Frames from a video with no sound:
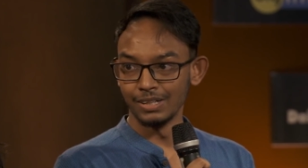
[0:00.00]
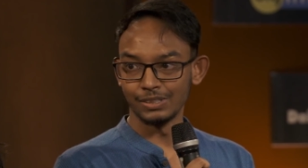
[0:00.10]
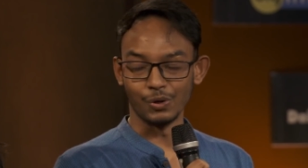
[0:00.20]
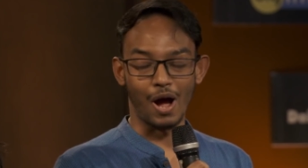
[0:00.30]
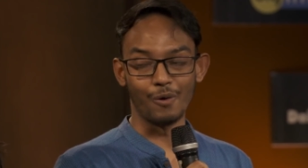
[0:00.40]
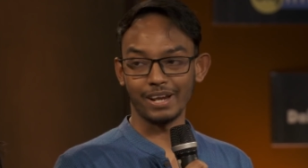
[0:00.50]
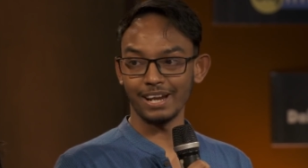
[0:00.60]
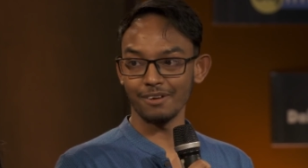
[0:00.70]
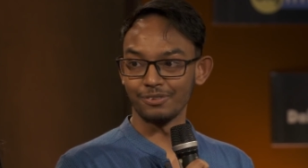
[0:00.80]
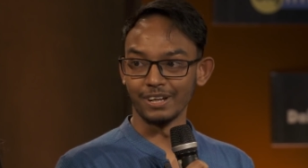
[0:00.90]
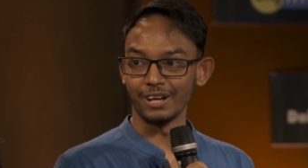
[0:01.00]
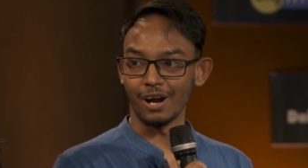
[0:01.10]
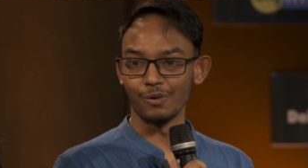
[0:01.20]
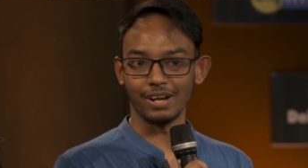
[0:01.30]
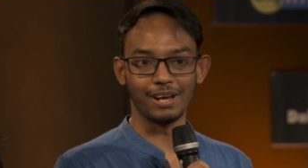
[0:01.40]
So how can I figure
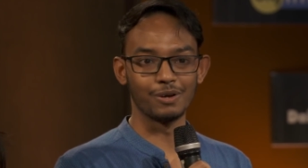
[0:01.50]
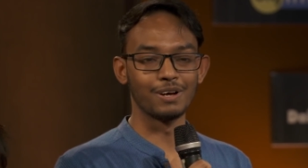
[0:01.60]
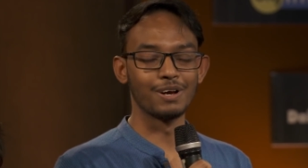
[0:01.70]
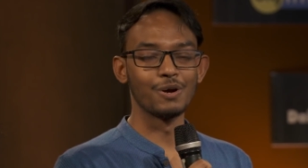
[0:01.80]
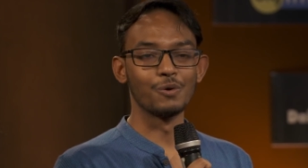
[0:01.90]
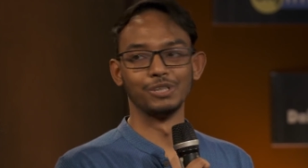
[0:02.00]
out like